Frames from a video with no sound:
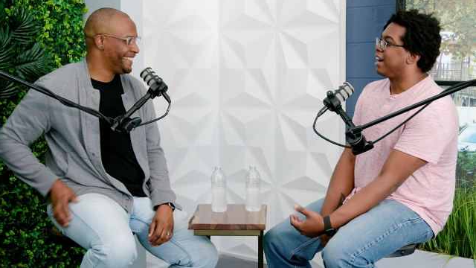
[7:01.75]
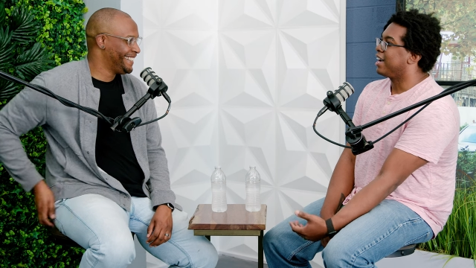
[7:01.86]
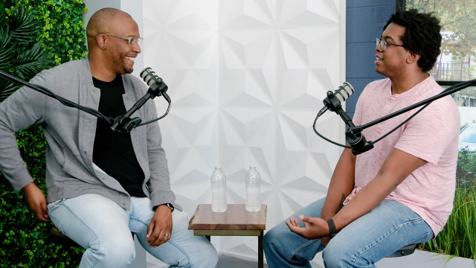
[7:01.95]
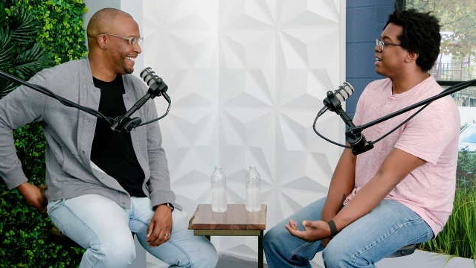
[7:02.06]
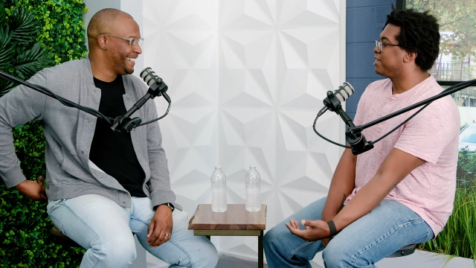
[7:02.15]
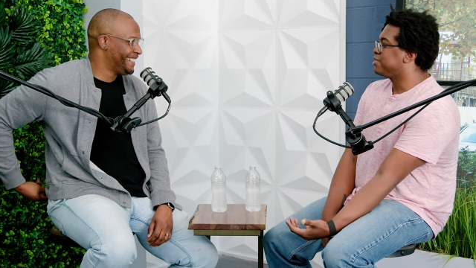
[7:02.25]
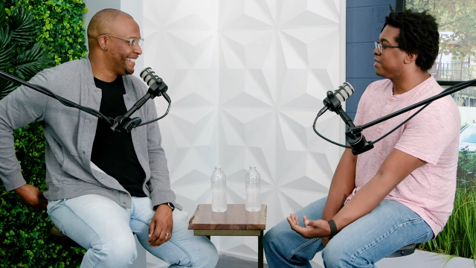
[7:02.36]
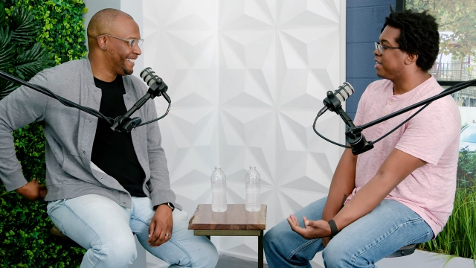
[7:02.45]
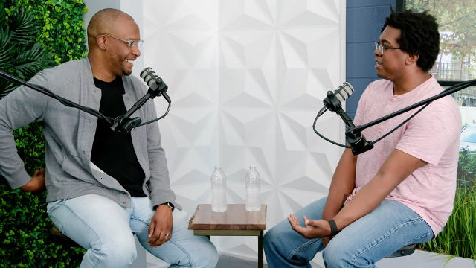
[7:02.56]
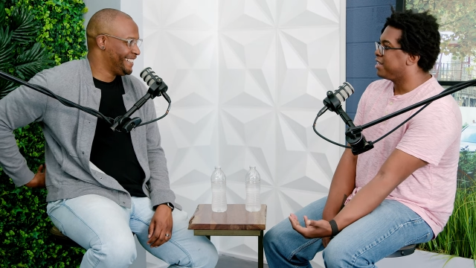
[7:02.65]
Speaker 1: I got diagnosed
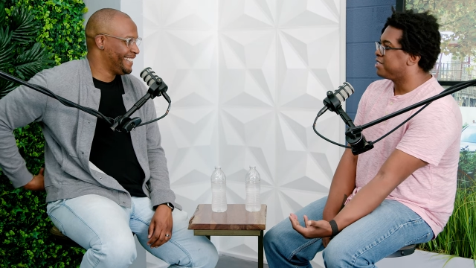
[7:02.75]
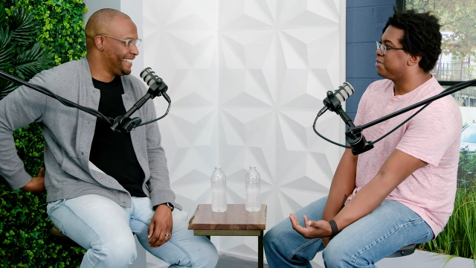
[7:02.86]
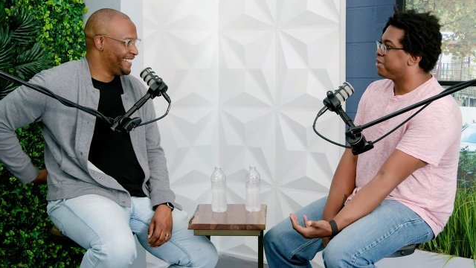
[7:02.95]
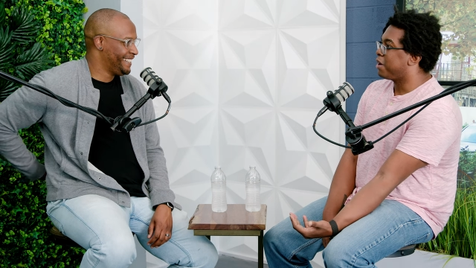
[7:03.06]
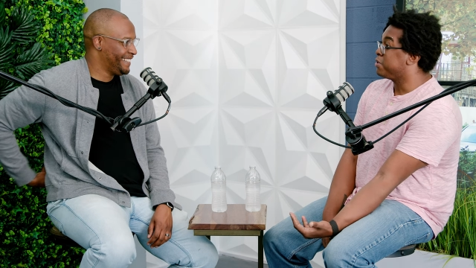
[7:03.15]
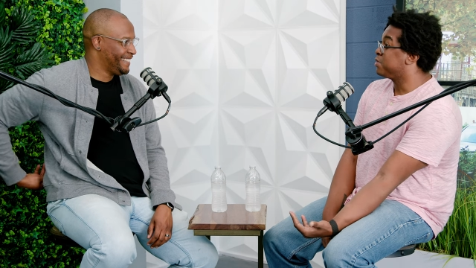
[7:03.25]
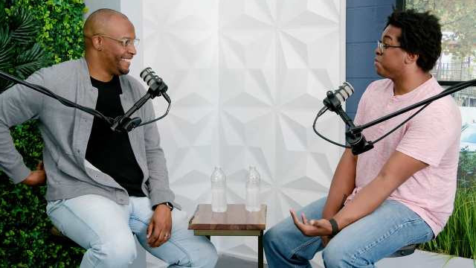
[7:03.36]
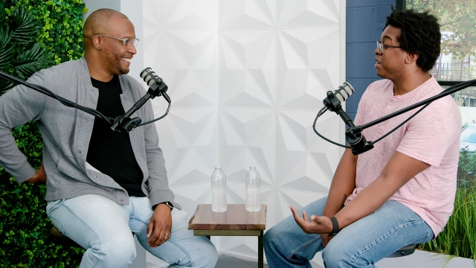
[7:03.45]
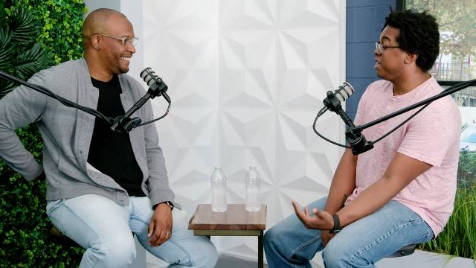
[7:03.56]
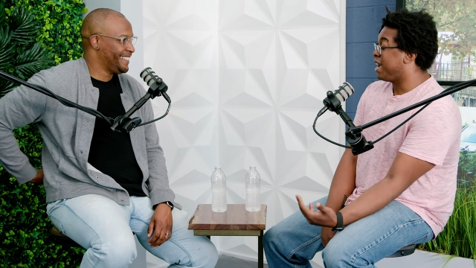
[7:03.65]
with A D H D when I was
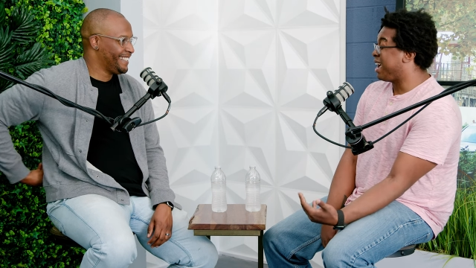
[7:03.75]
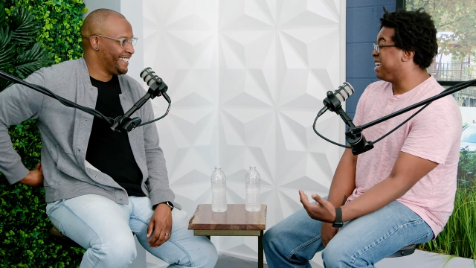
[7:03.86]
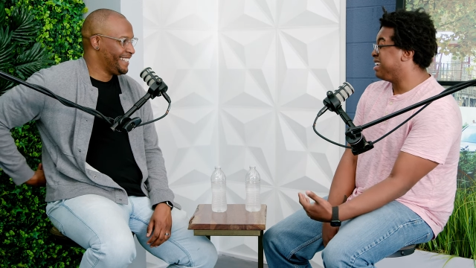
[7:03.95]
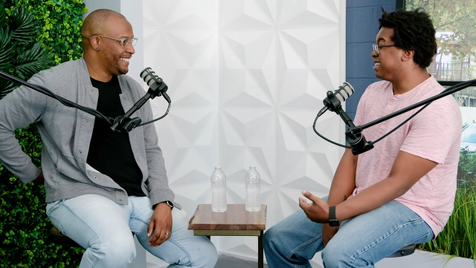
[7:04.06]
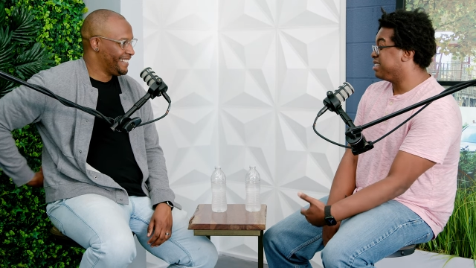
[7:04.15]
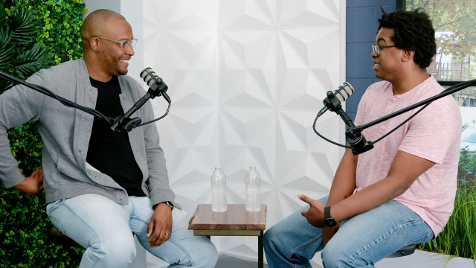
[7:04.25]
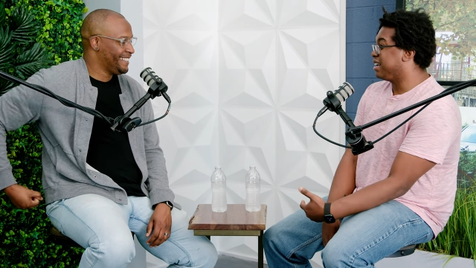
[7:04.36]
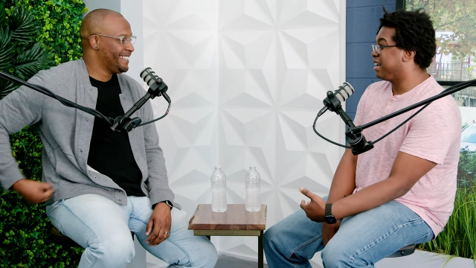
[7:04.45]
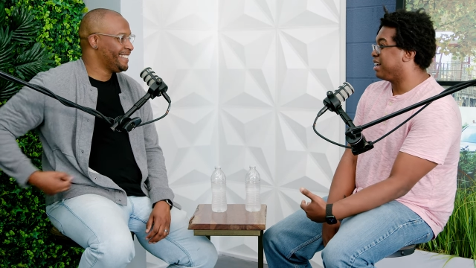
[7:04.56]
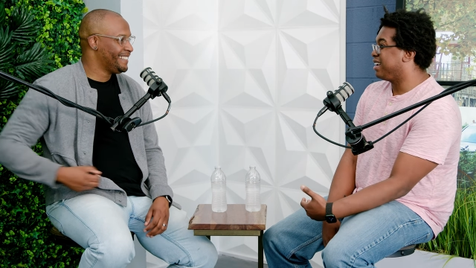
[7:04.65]
twenty-eight,
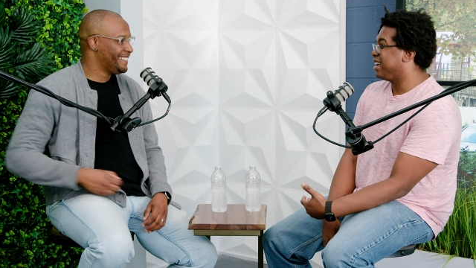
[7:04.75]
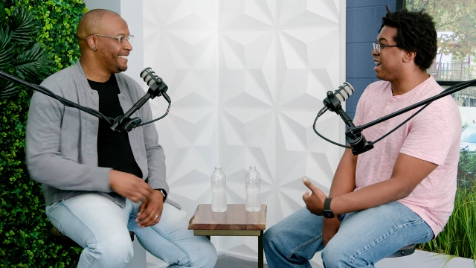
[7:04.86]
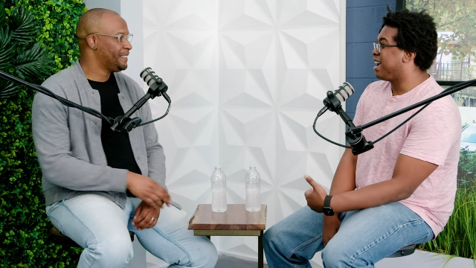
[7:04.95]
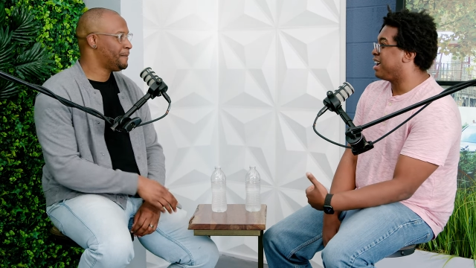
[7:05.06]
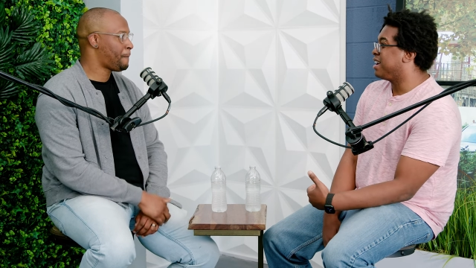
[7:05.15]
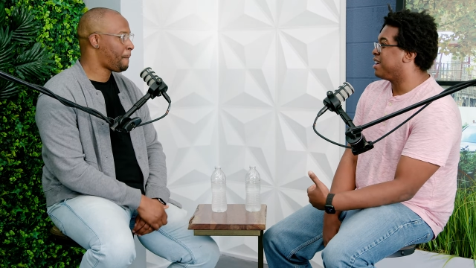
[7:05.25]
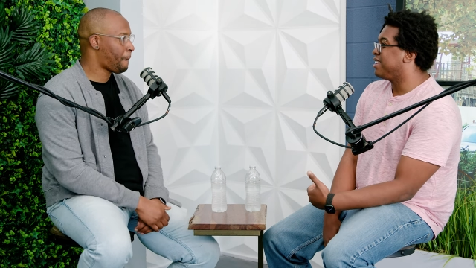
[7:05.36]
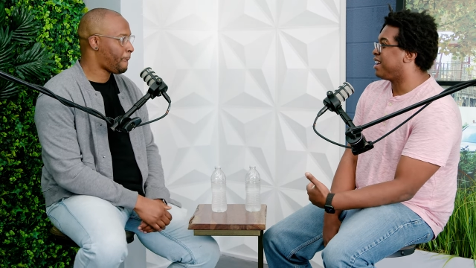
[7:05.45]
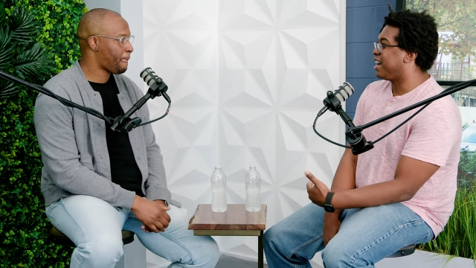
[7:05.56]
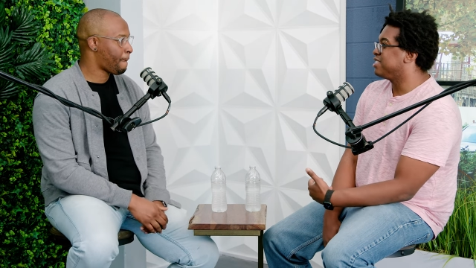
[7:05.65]

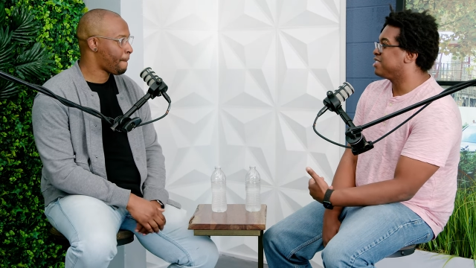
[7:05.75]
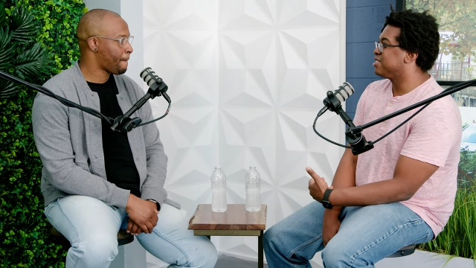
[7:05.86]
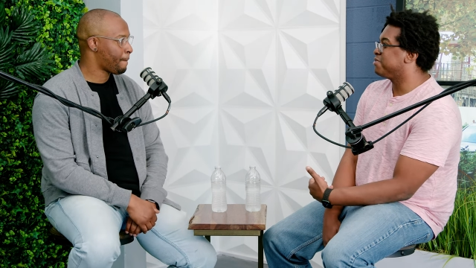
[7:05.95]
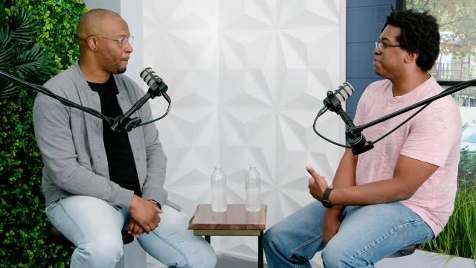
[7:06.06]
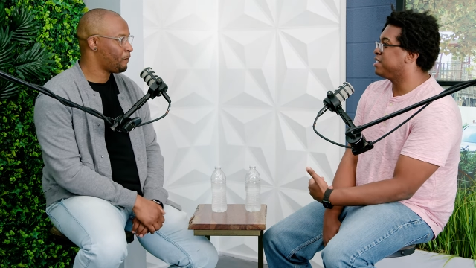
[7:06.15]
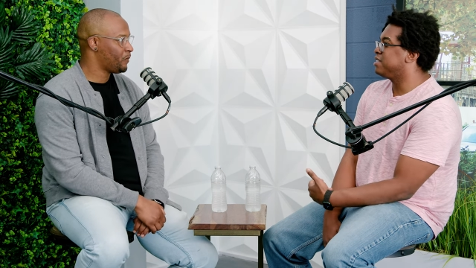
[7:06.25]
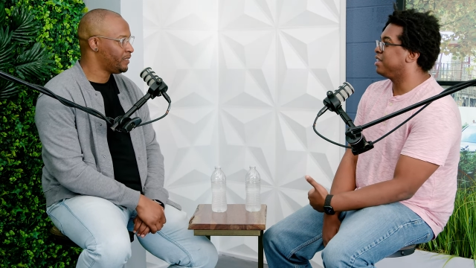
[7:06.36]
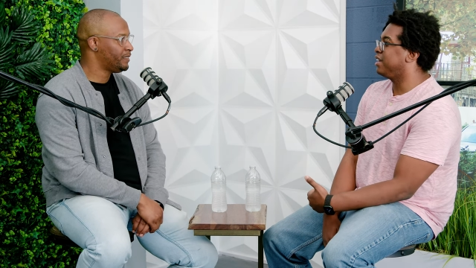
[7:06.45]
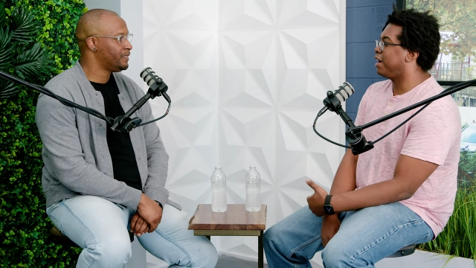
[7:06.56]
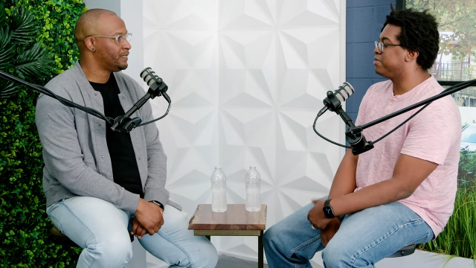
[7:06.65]
and I just
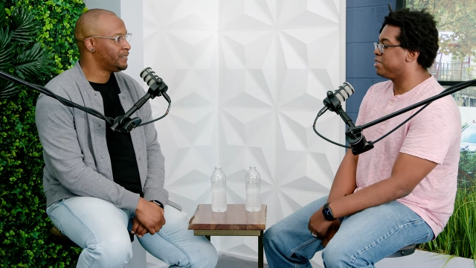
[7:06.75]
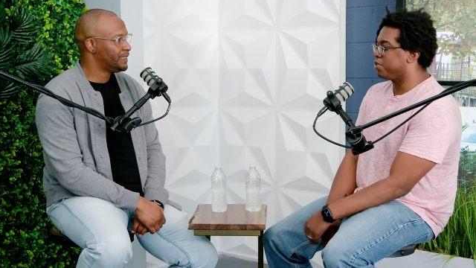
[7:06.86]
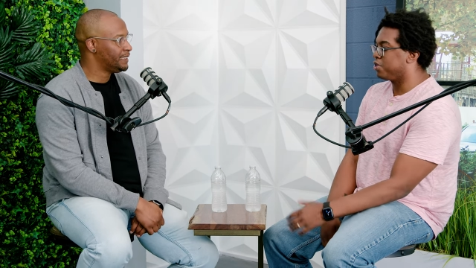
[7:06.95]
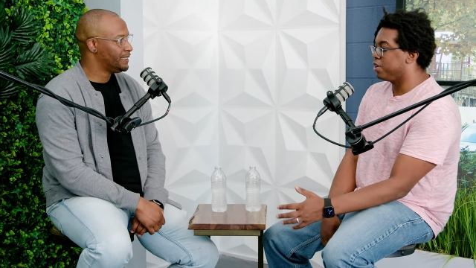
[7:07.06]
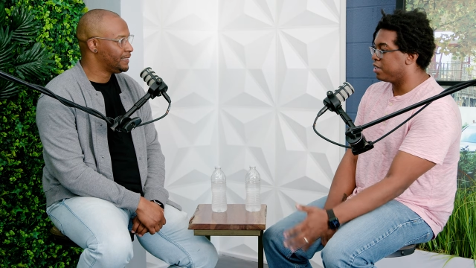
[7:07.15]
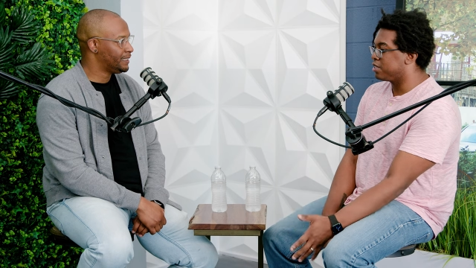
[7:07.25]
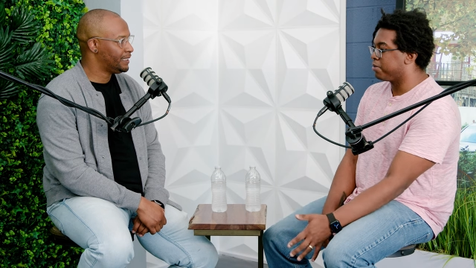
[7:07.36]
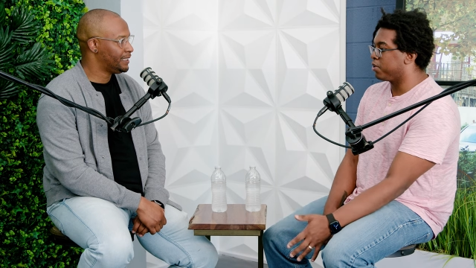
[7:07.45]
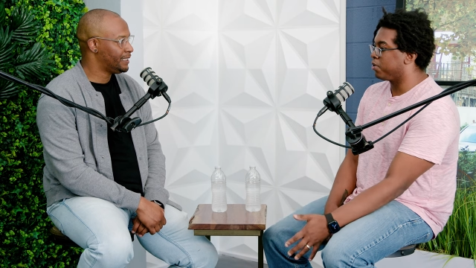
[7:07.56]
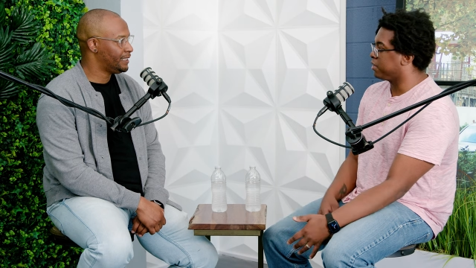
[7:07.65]
basically I was either good at
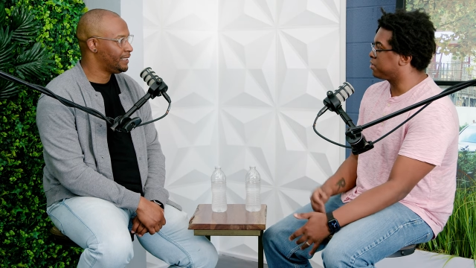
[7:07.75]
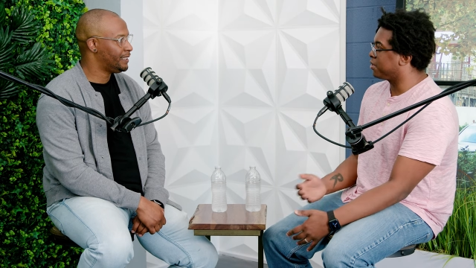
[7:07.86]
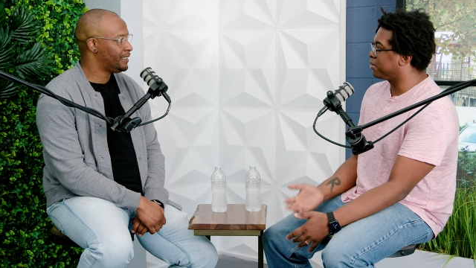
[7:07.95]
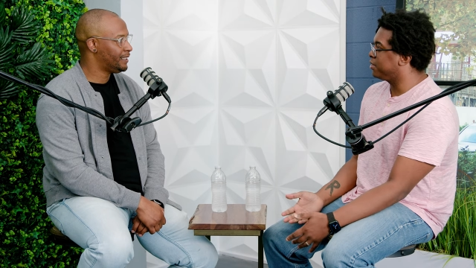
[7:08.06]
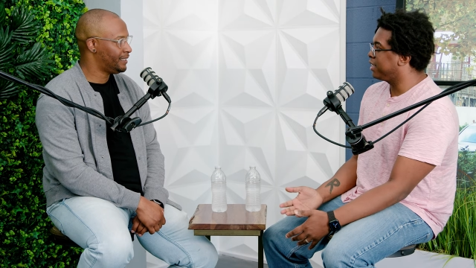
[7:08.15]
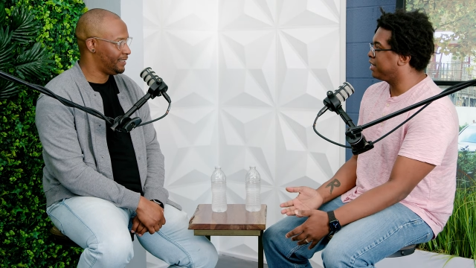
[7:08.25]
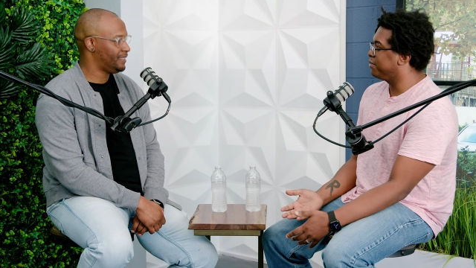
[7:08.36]
something or I struggled at